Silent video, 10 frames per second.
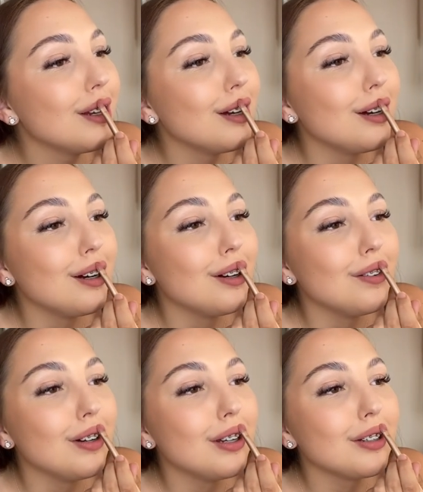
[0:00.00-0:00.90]

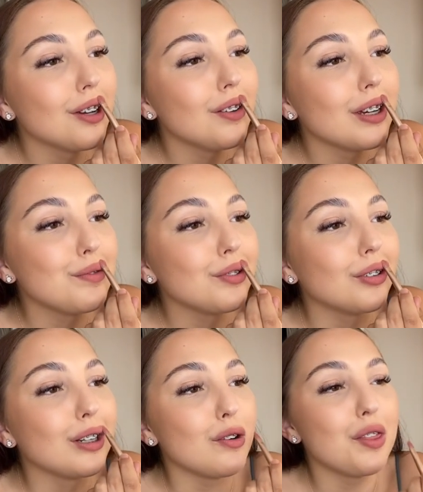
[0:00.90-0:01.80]
And don't get me
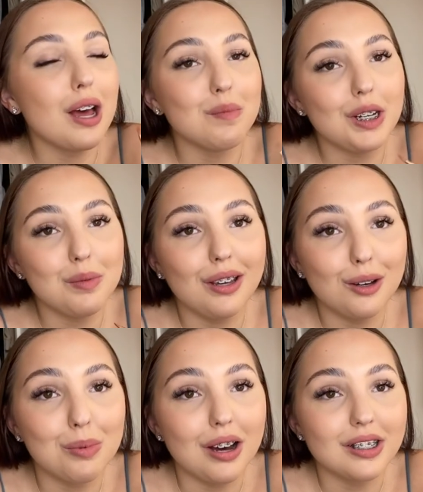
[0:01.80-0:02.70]
wrong, there are that many
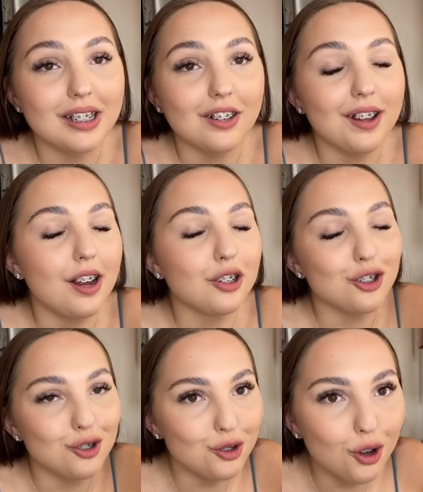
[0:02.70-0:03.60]
makeup artists out there, I
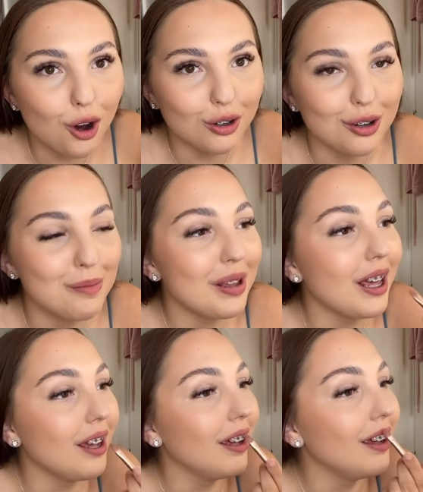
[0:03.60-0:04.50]
could not
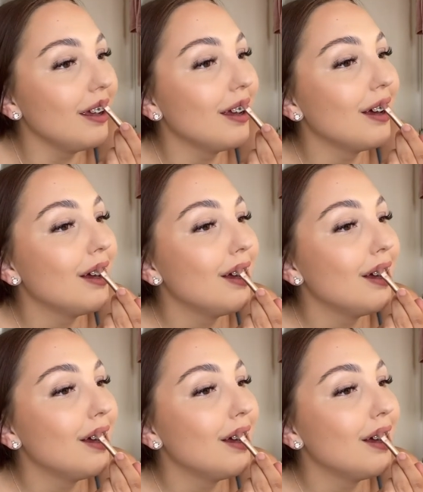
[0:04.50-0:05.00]
compete.